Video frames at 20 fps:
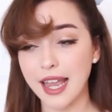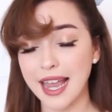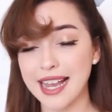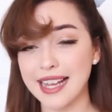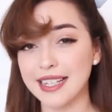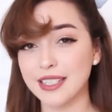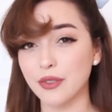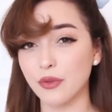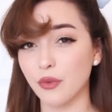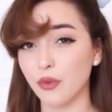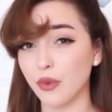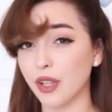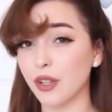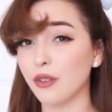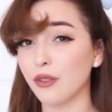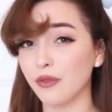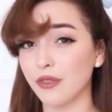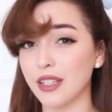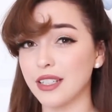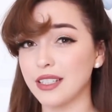as
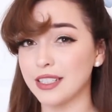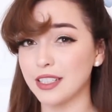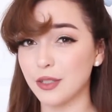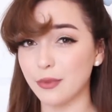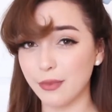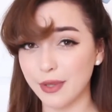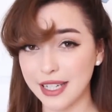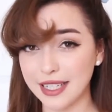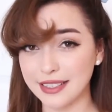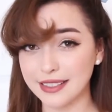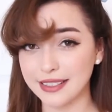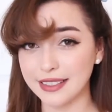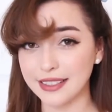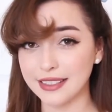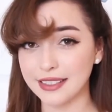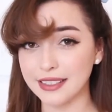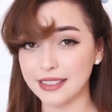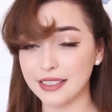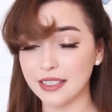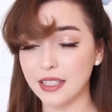real vintage
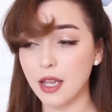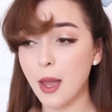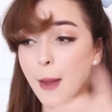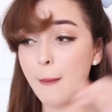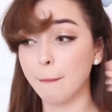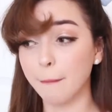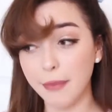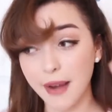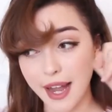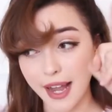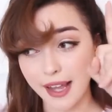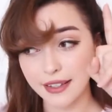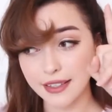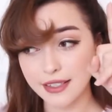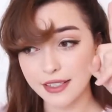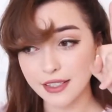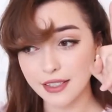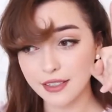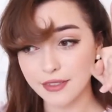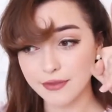pieces.
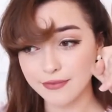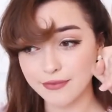But